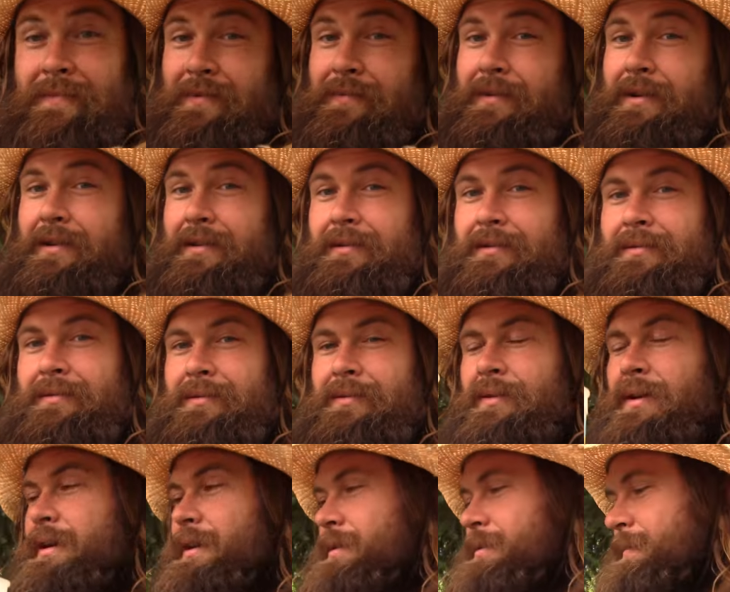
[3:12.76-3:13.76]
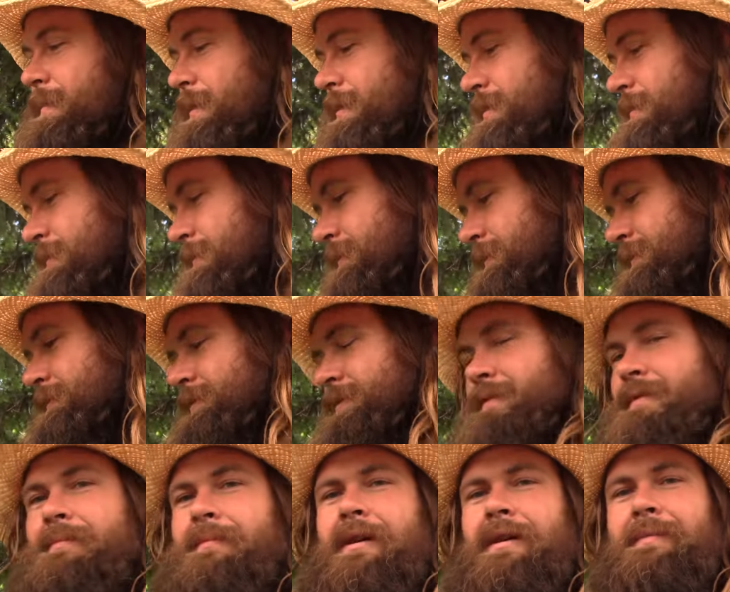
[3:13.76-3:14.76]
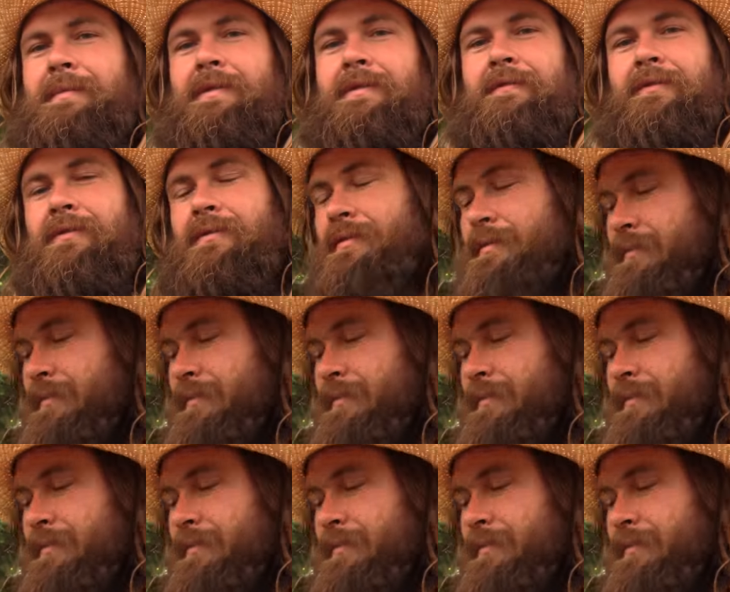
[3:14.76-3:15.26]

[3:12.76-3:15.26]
Why they're quite expensive if you buy them at the